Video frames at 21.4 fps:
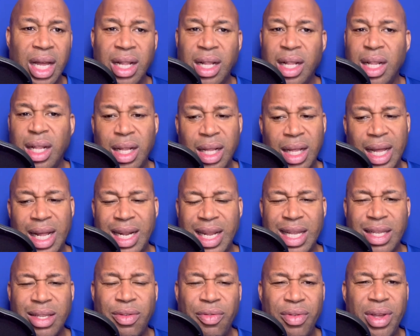And
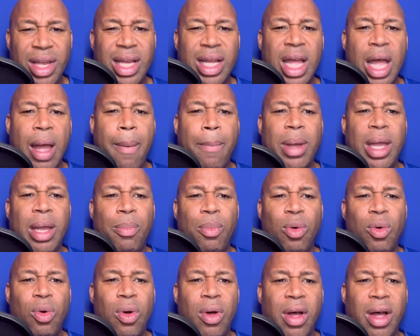that's the thing.
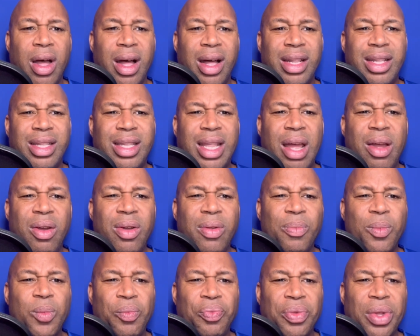People
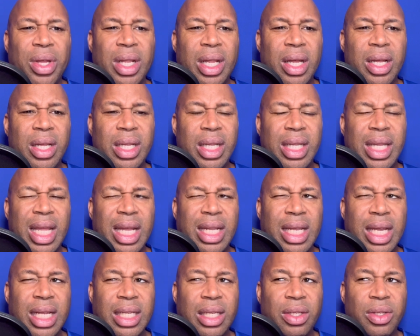don't, you know,
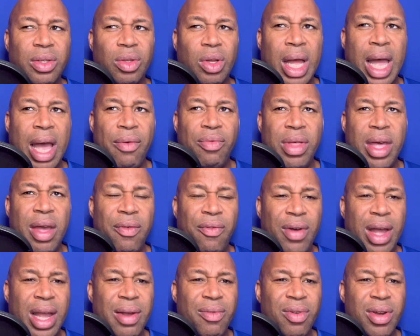they just have their
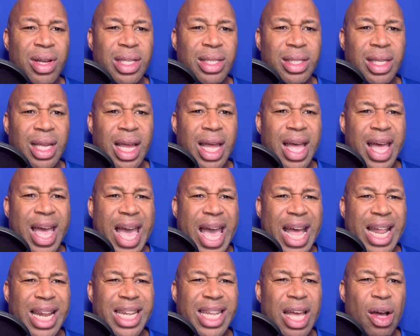favourites
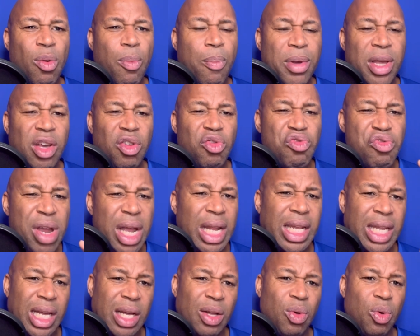and they'll be
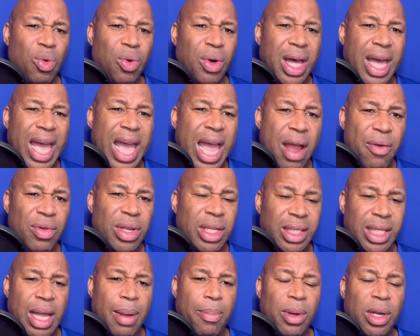critical every
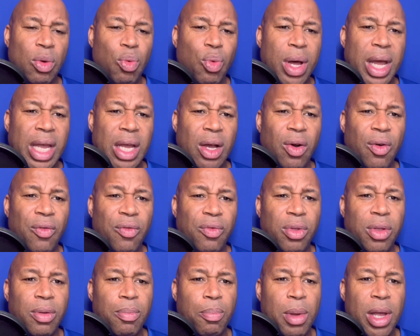step of the way of
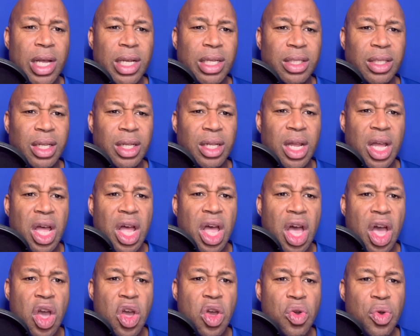the person
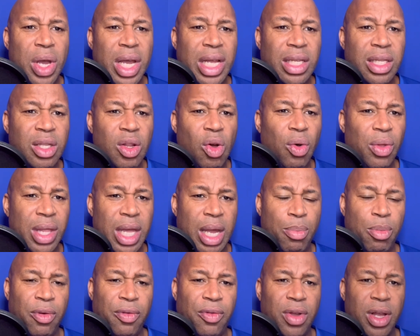who is not their
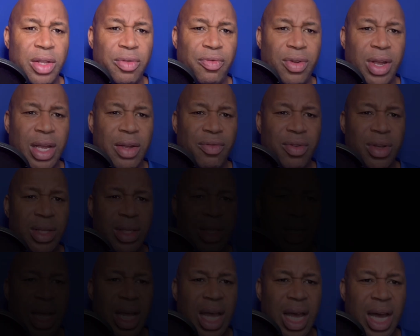preferred favourites.
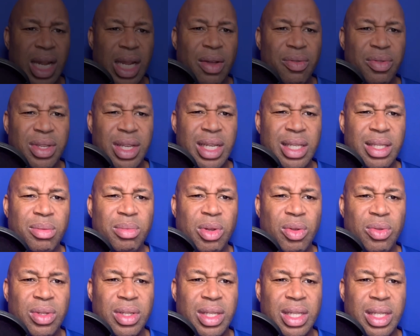And I've seen some
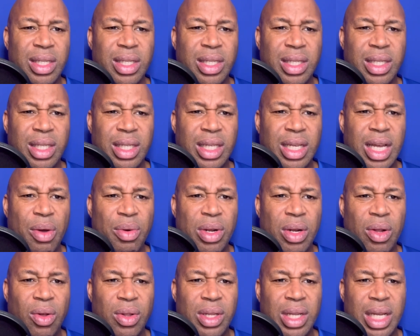nonsense
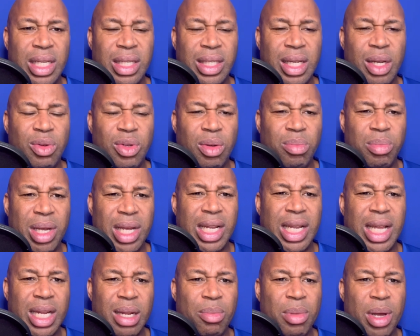going on in social
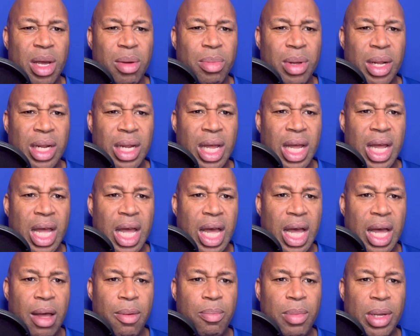media at the moment
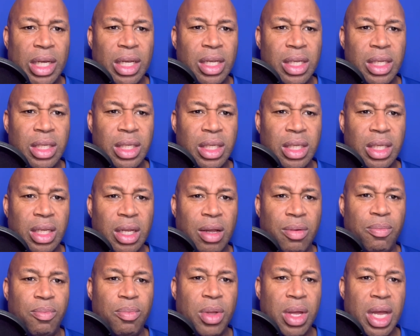because
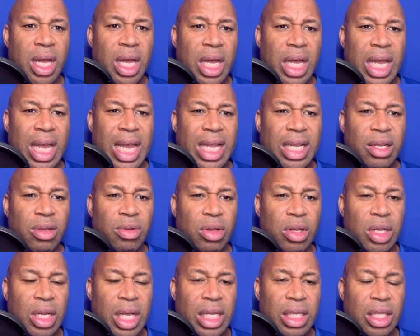
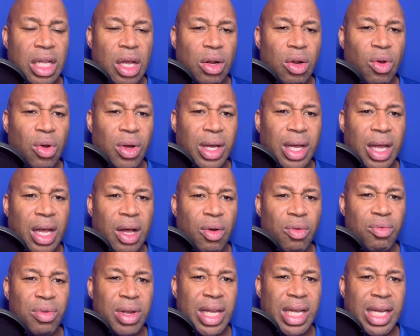it's no longer
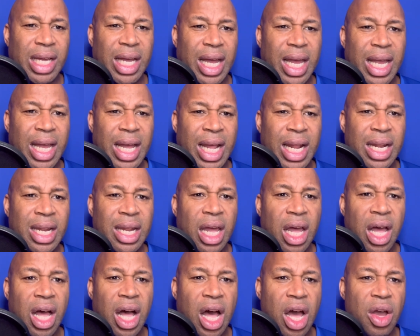Enrique and,
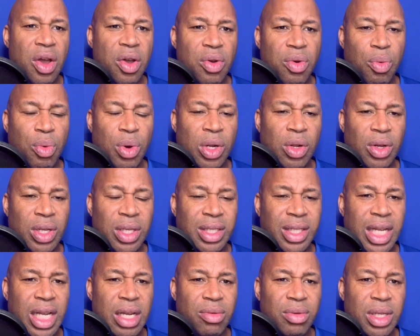oh, we're not a
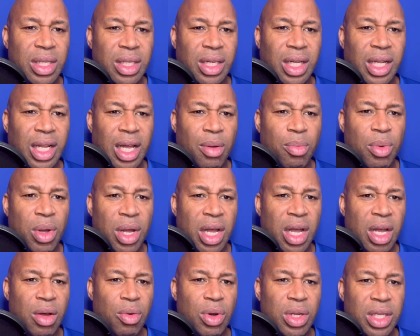serious club,
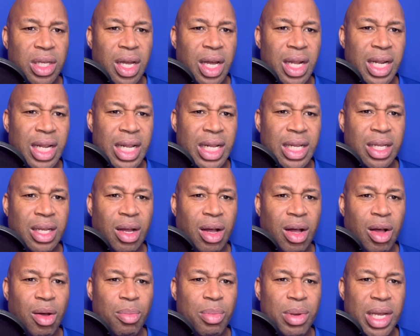we're turning into
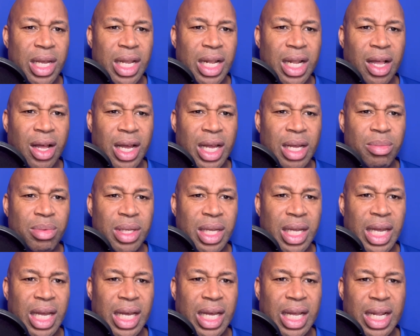RB
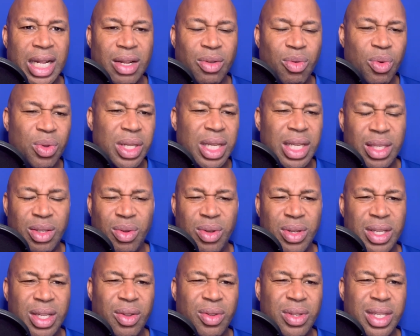Leipzig and all this sort
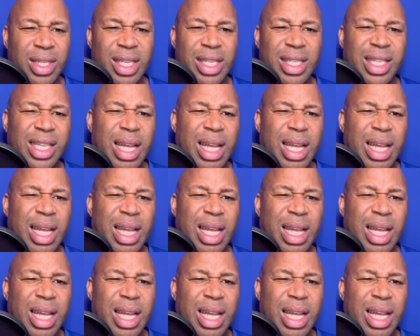of nonsense.